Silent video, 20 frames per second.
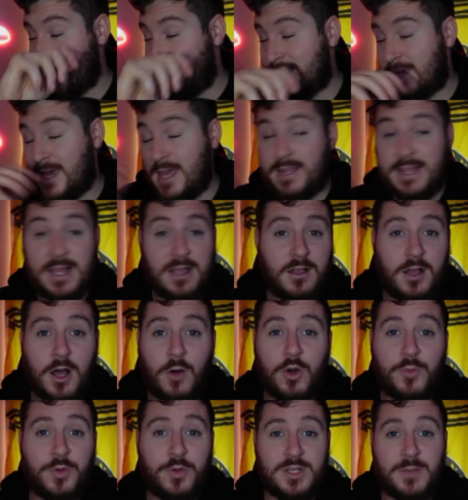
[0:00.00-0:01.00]
that goal,
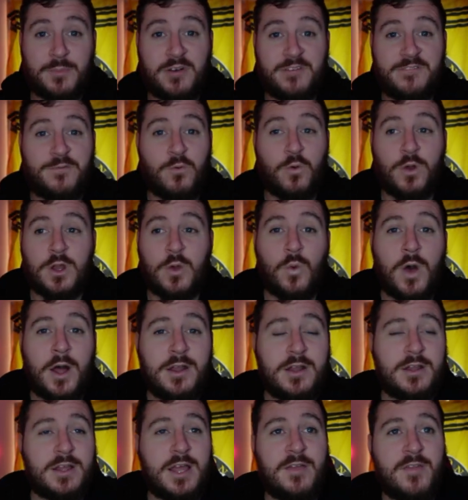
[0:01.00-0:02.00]
it puts up by 41,
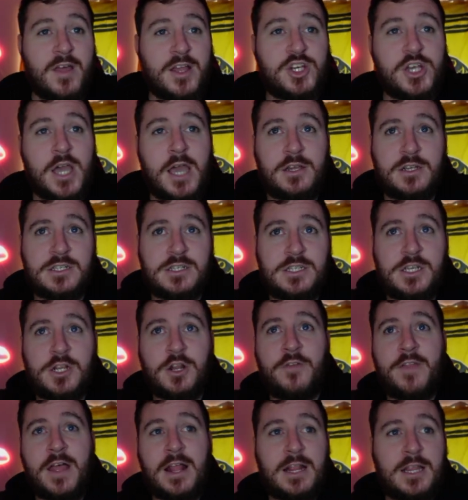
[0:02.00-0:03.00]
and that changes,
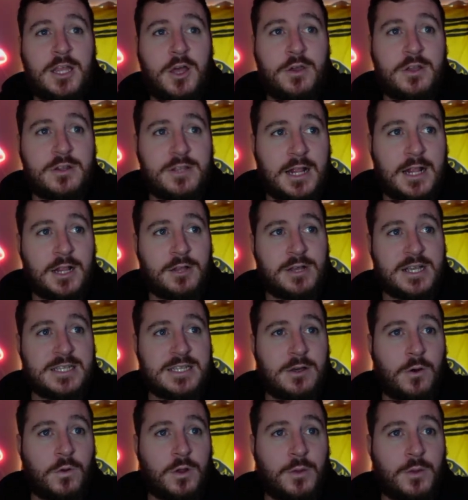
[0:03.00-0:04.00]
that going into that last
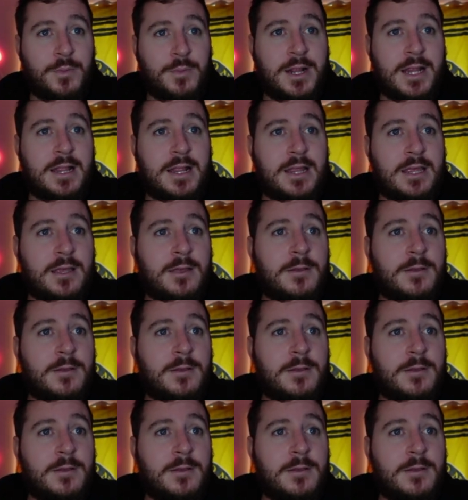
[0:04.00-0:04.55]
quarter completely.